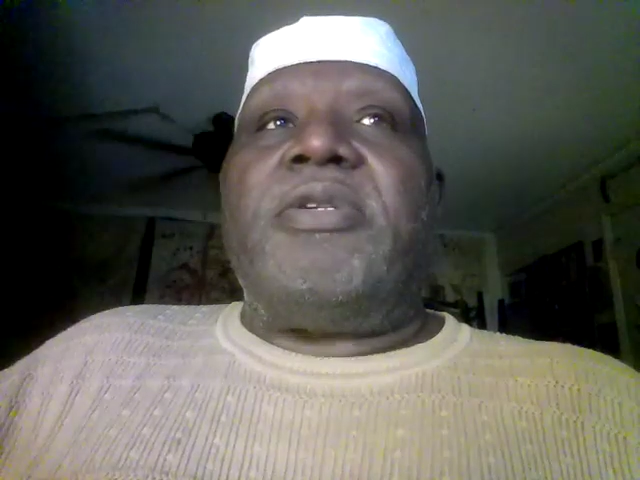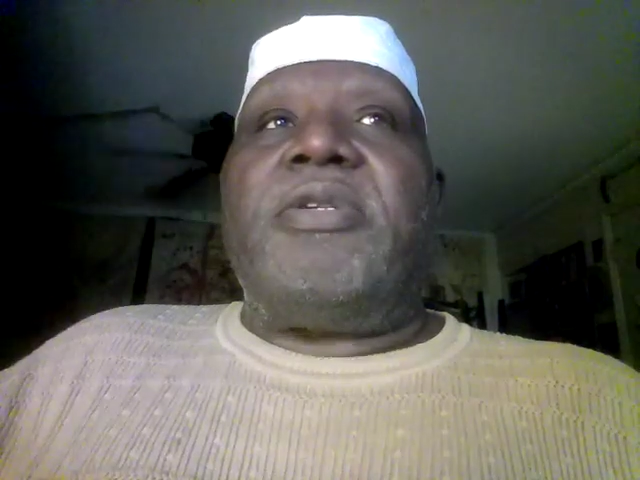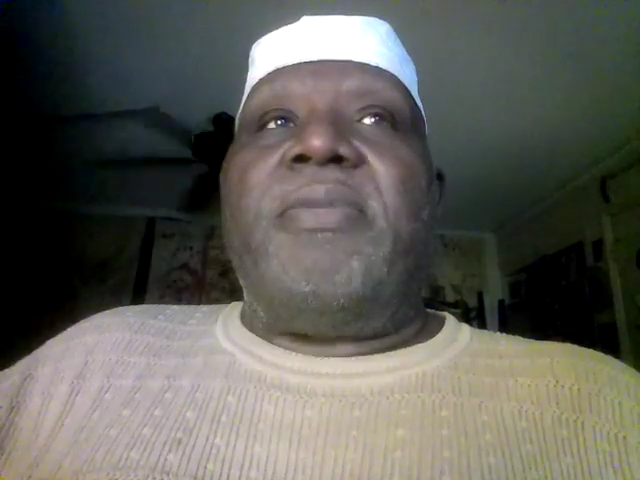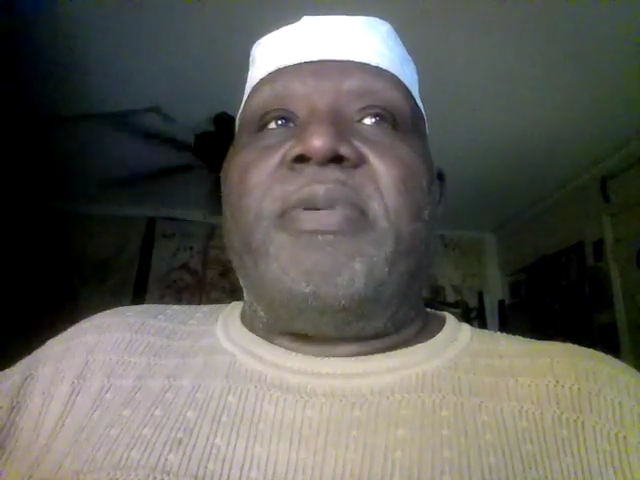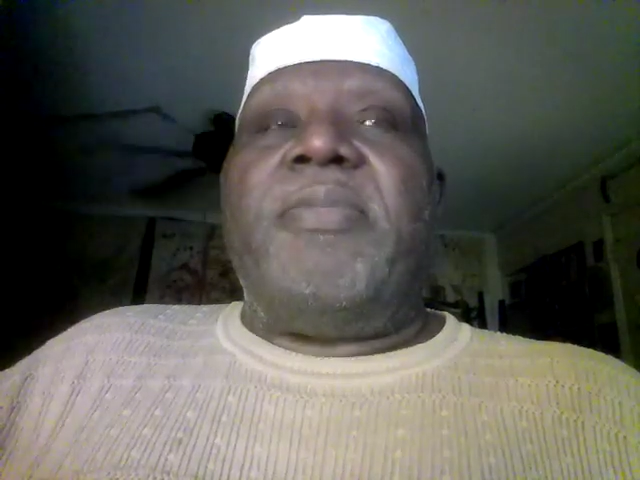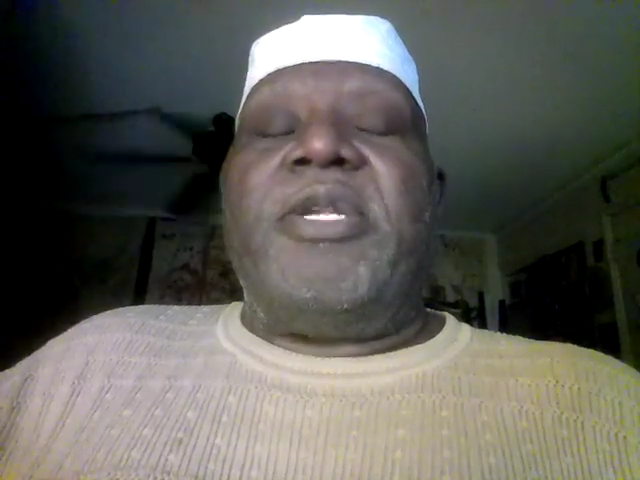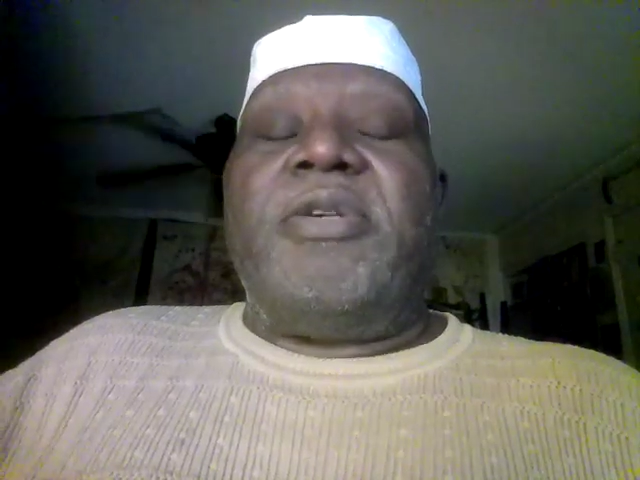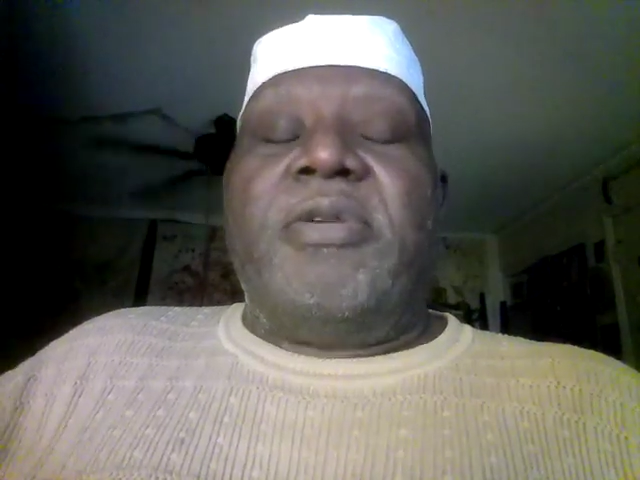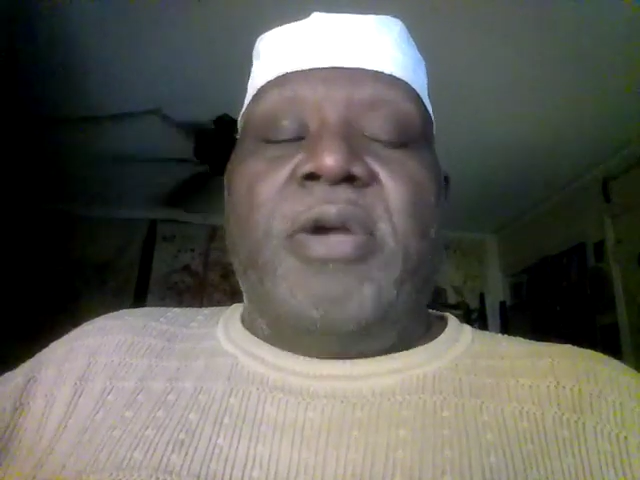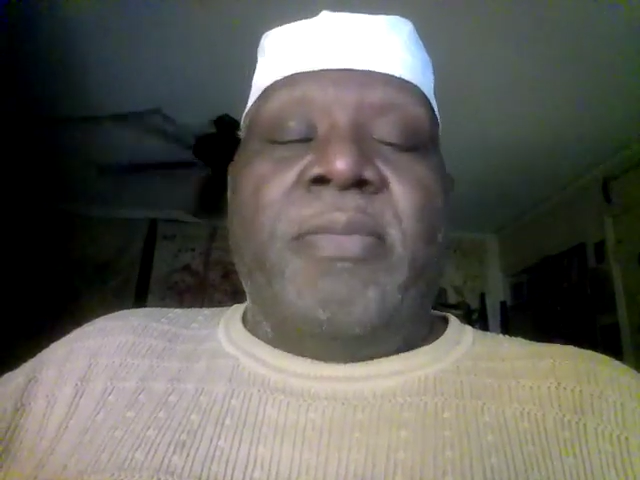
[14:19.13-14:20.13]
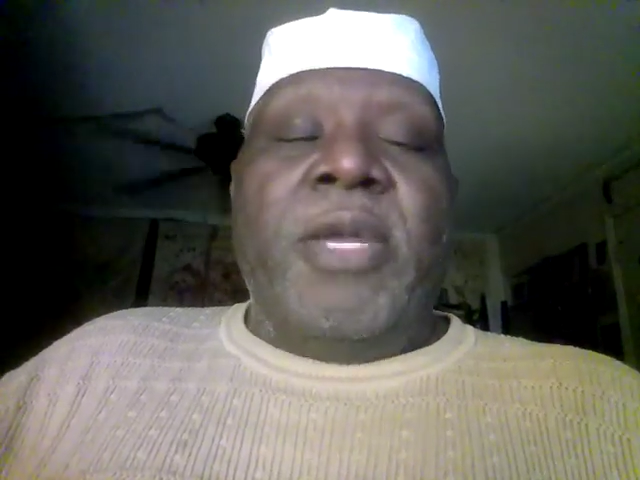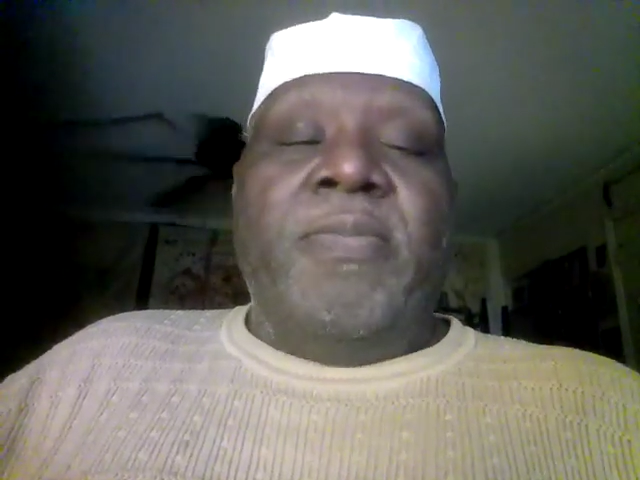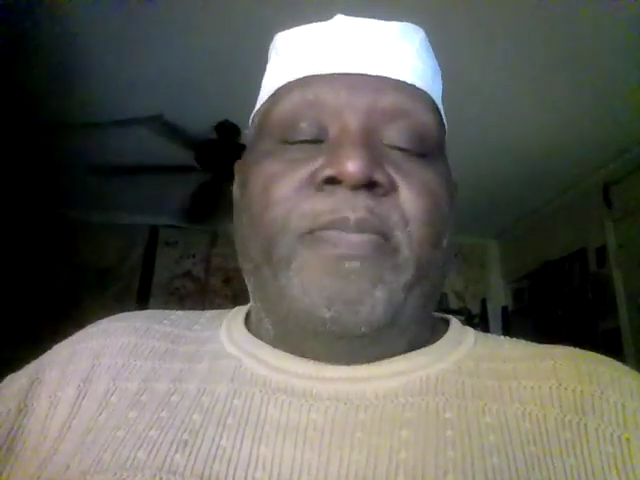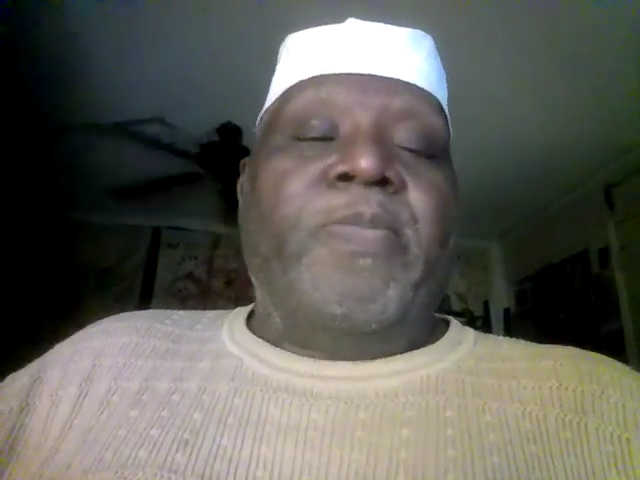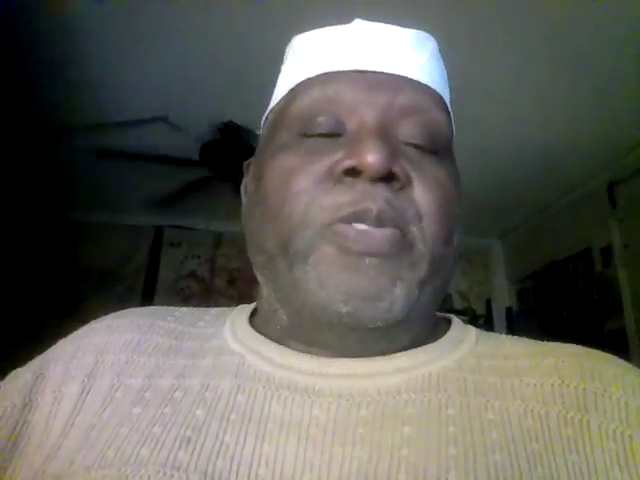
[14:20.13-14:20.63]
And the only way that
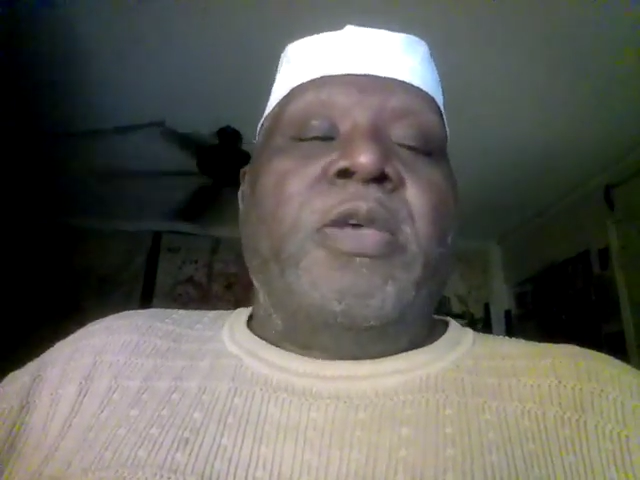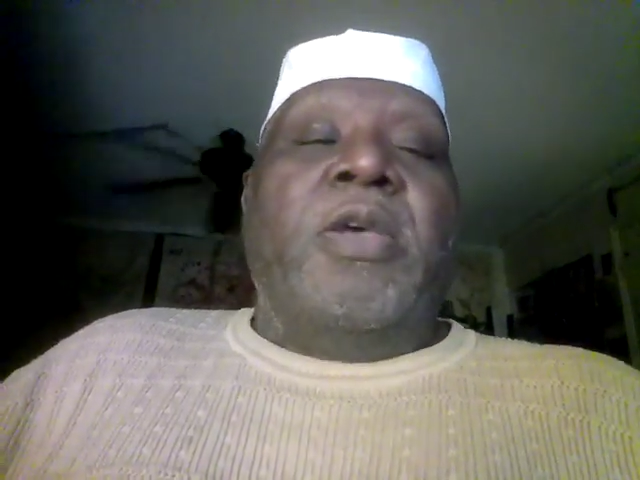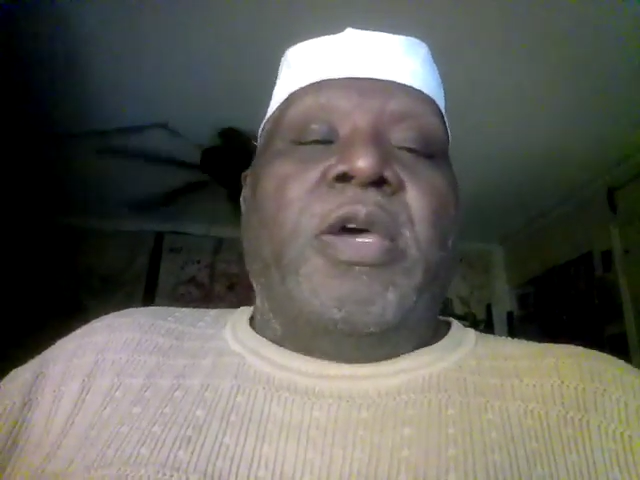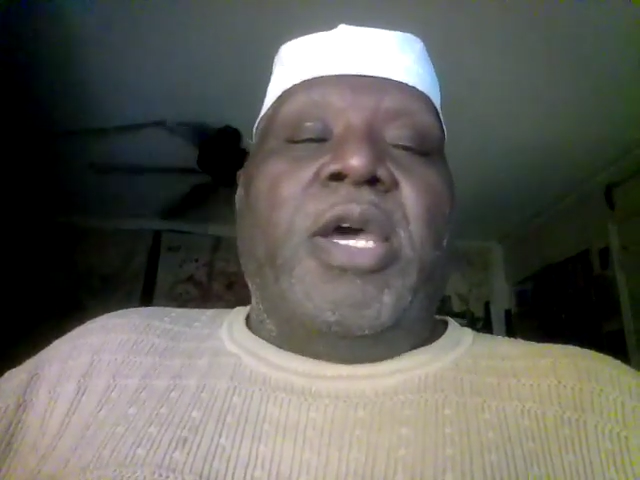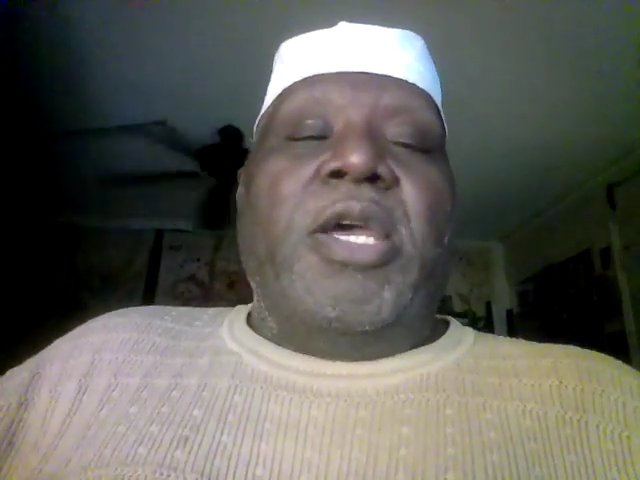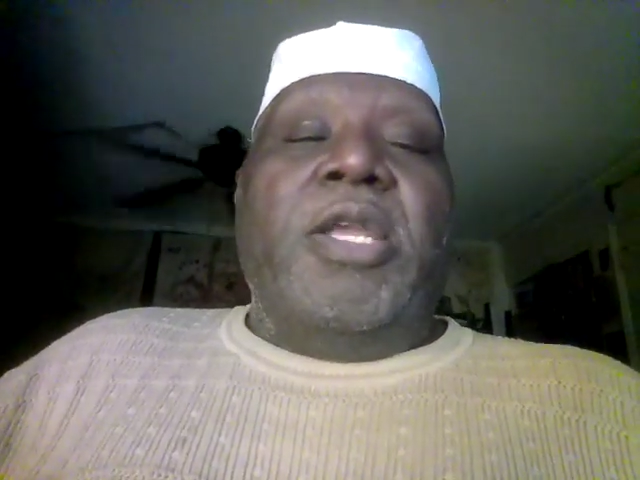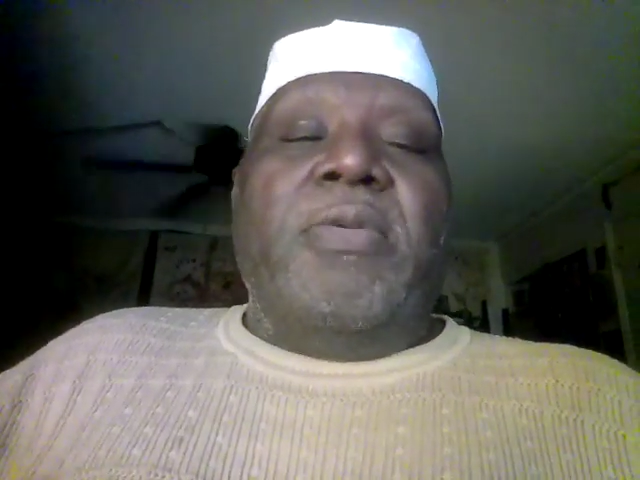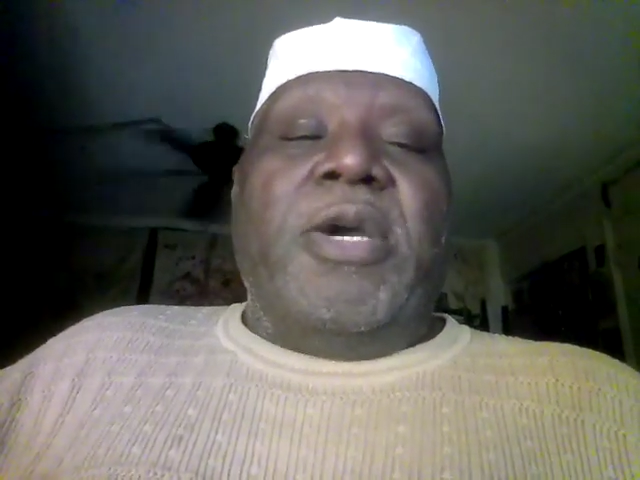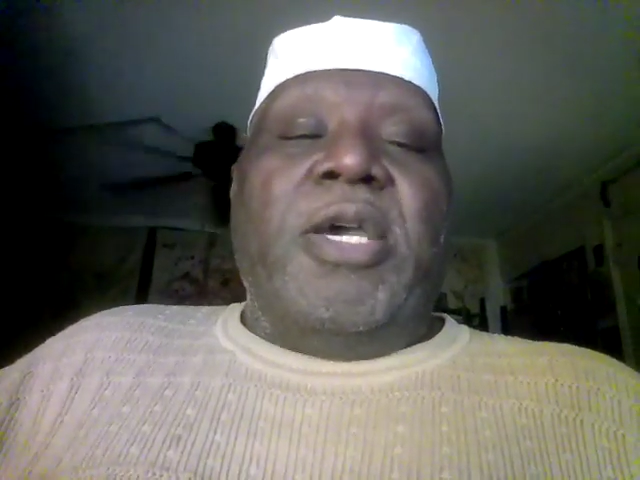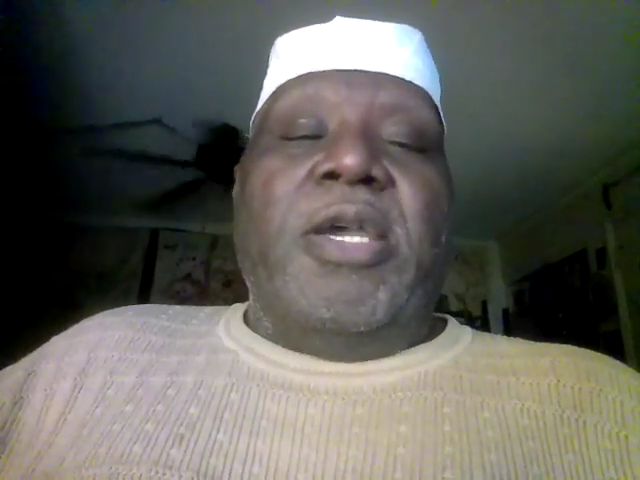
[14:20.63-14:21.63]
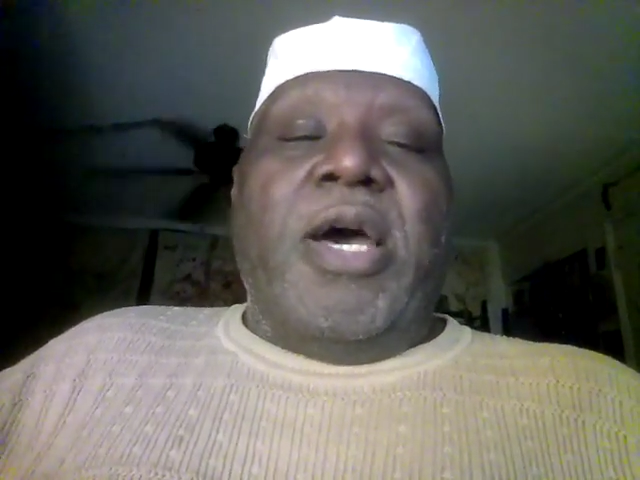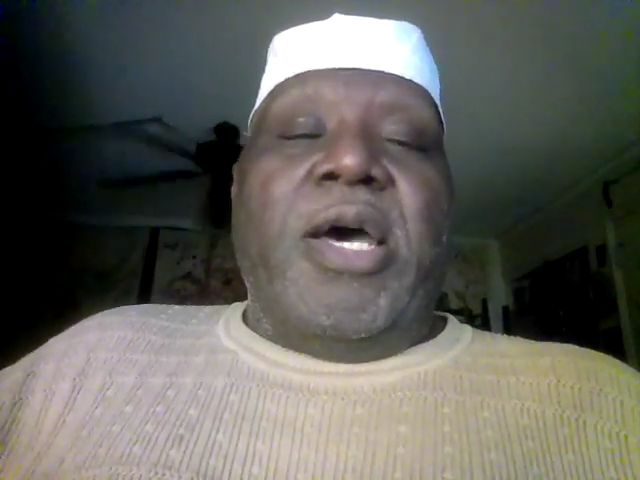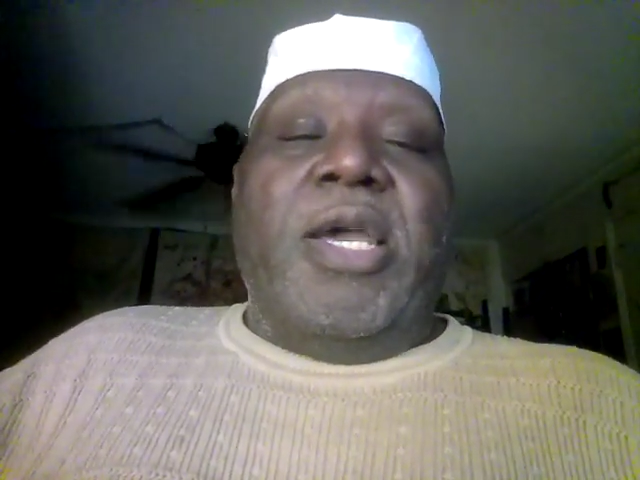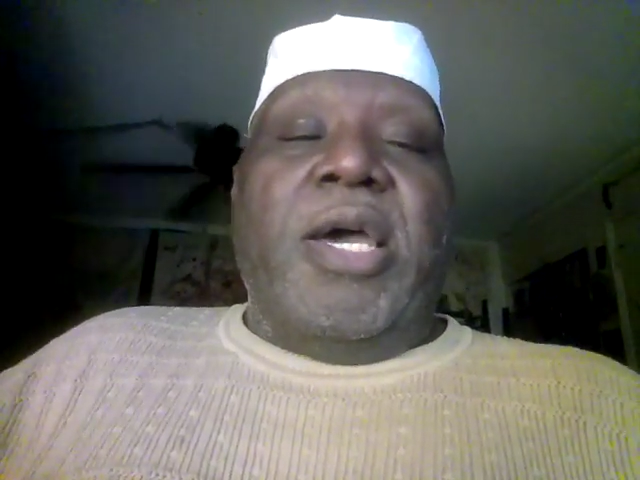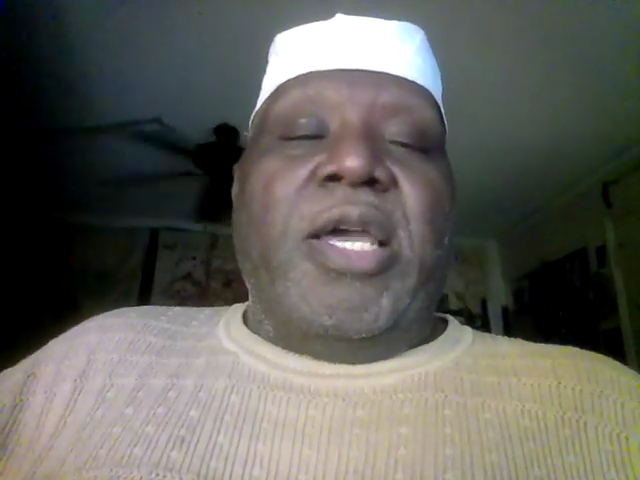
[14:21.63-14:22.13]
it's going to keep on growing is if
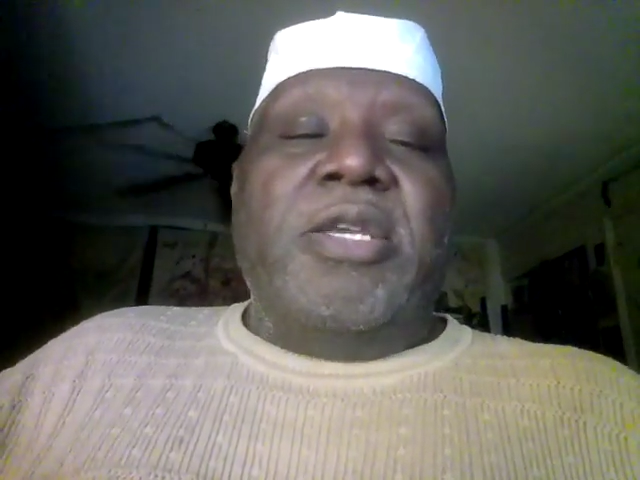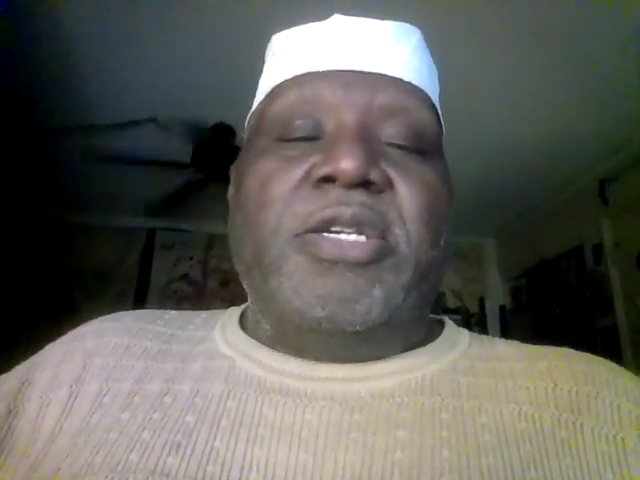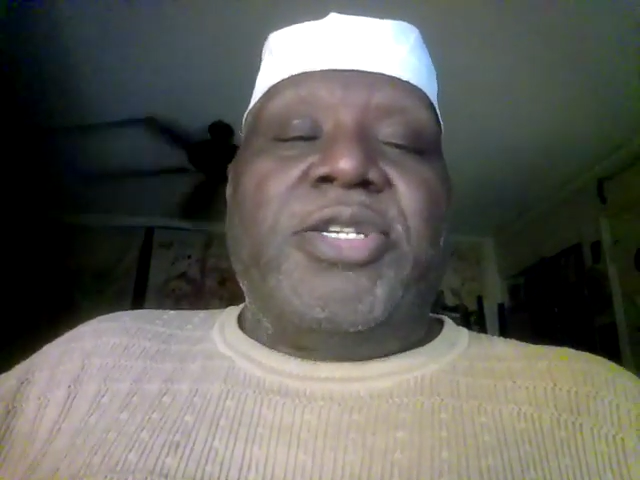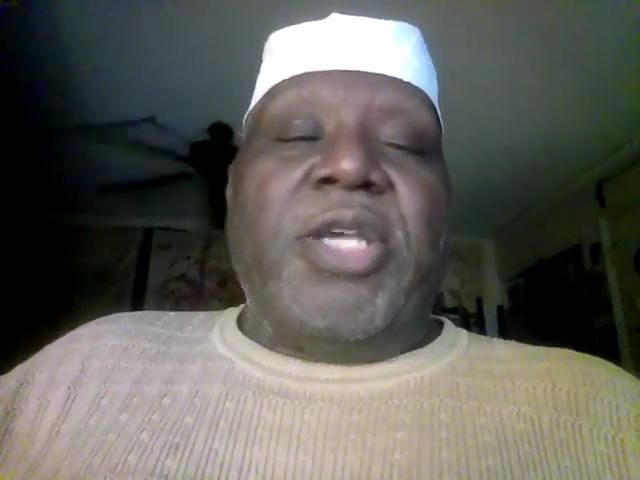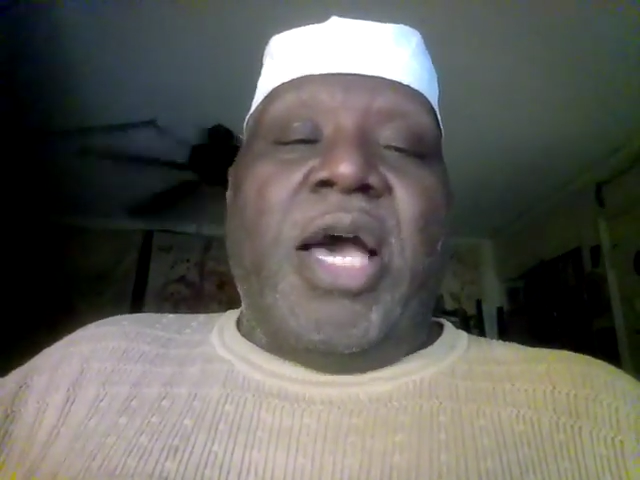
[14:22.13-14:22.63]
people like you